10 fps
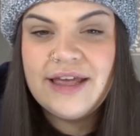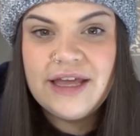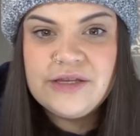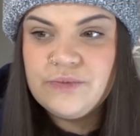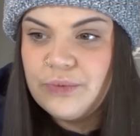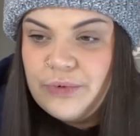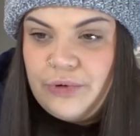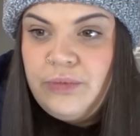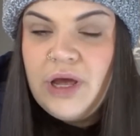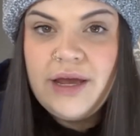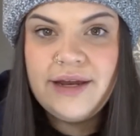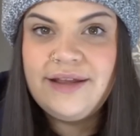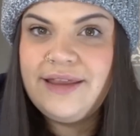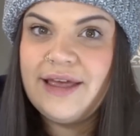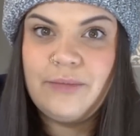Is Roop not going
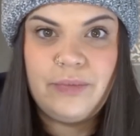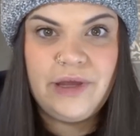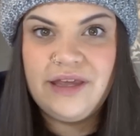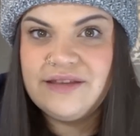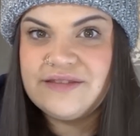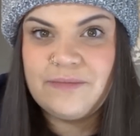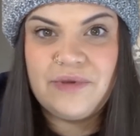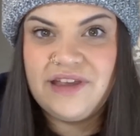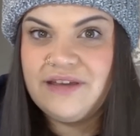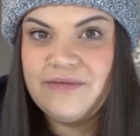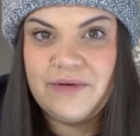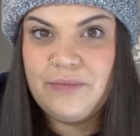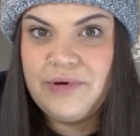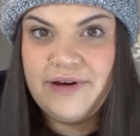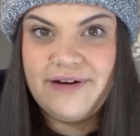to like be as big of a
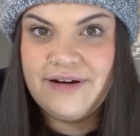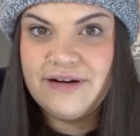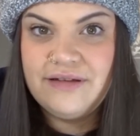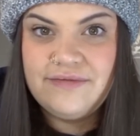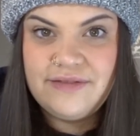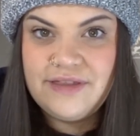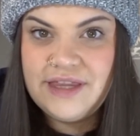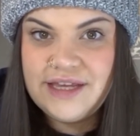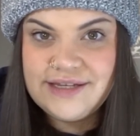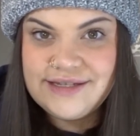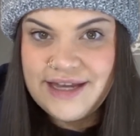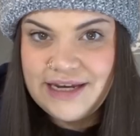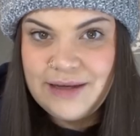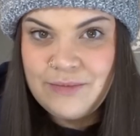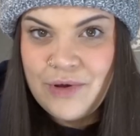part of this
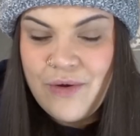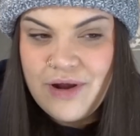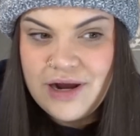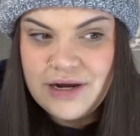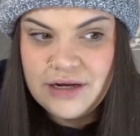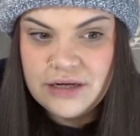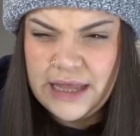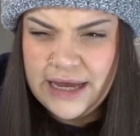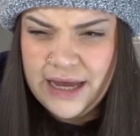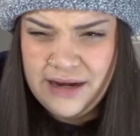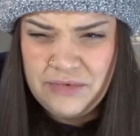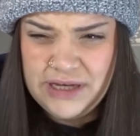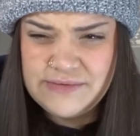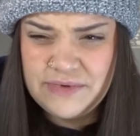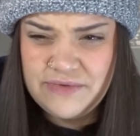anymore? That kind of
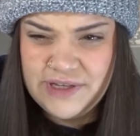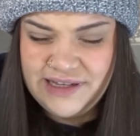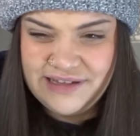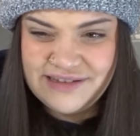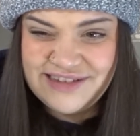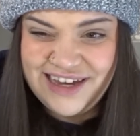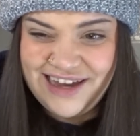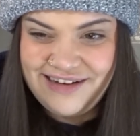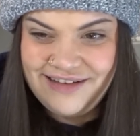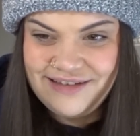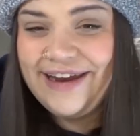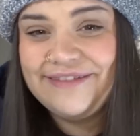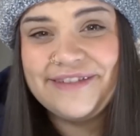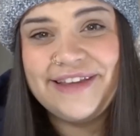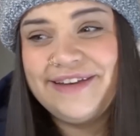makes me feel a little sad. I
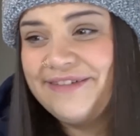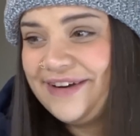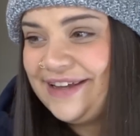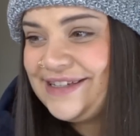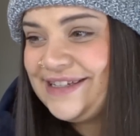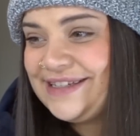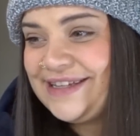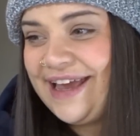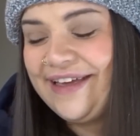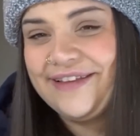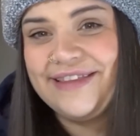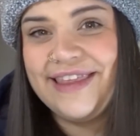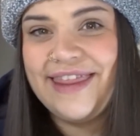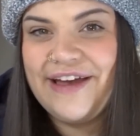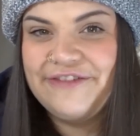don't really know what else to say other
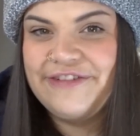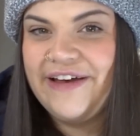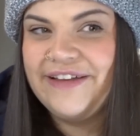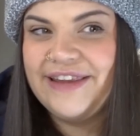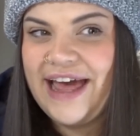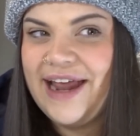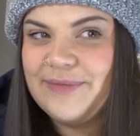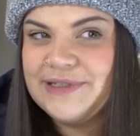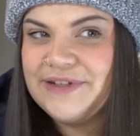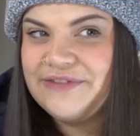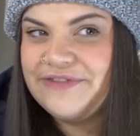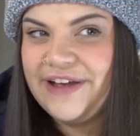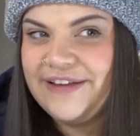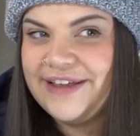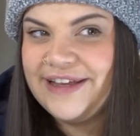than that felt that episode
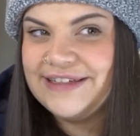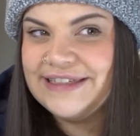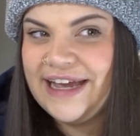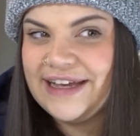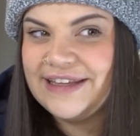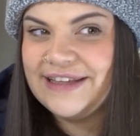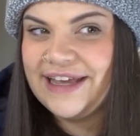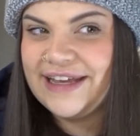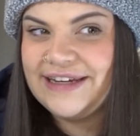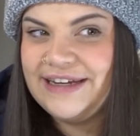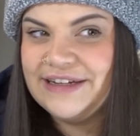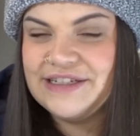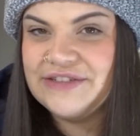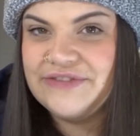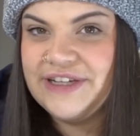felt exactly like it
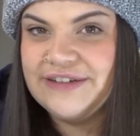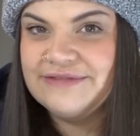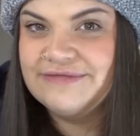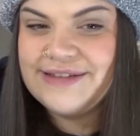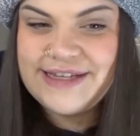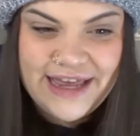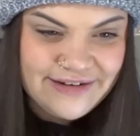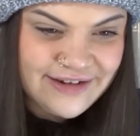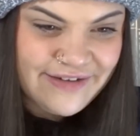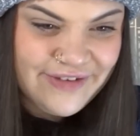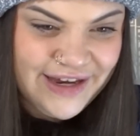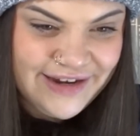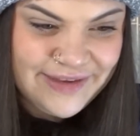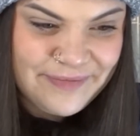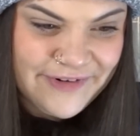needed to feel. Xander coming
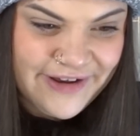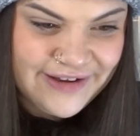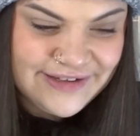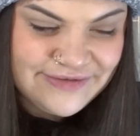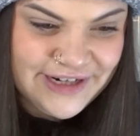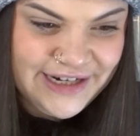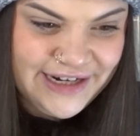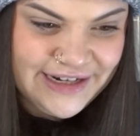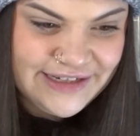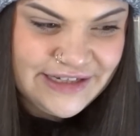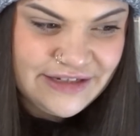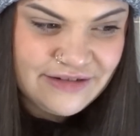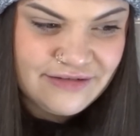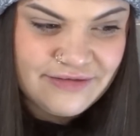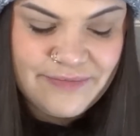in at the bronze when he needed to,